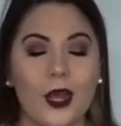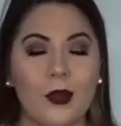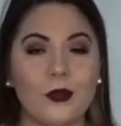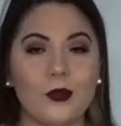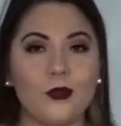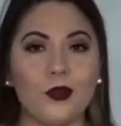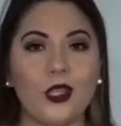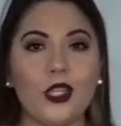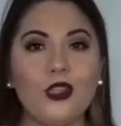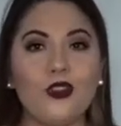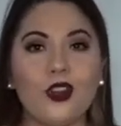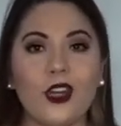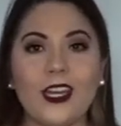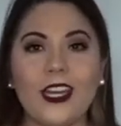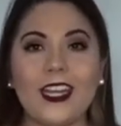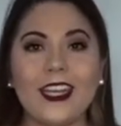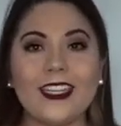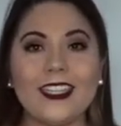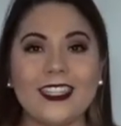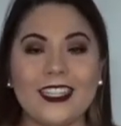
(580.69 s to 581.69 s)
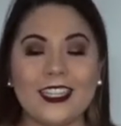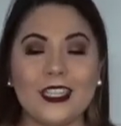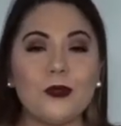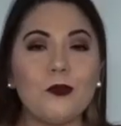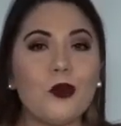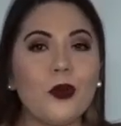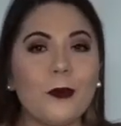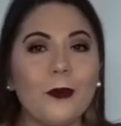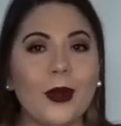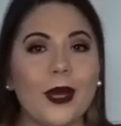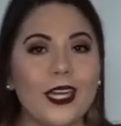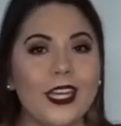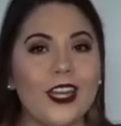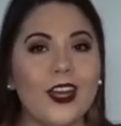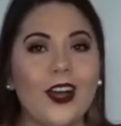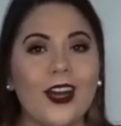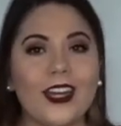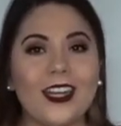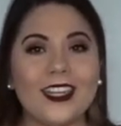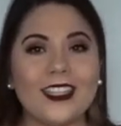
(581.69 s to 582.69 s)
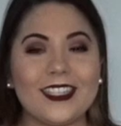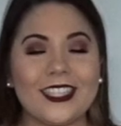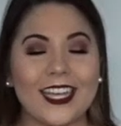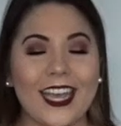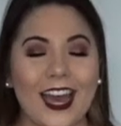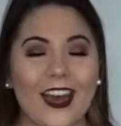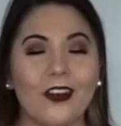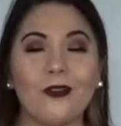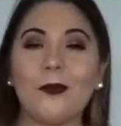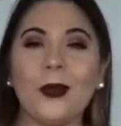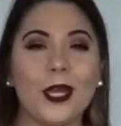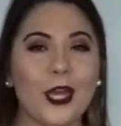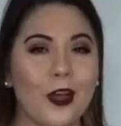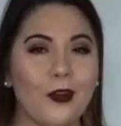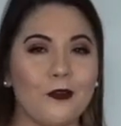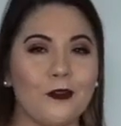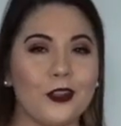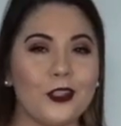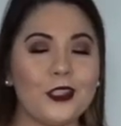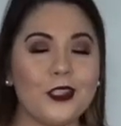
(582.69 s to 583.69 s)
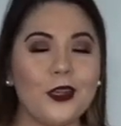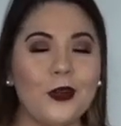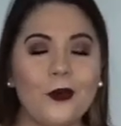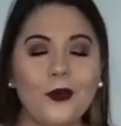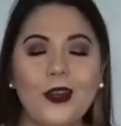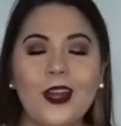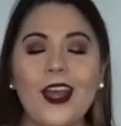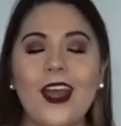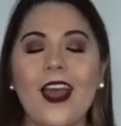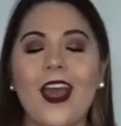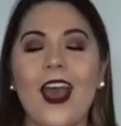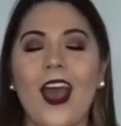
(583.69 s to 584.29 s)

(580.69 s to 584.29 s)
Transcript: I was really drawn in because it is more bodycon and it's like out of my comfort zone,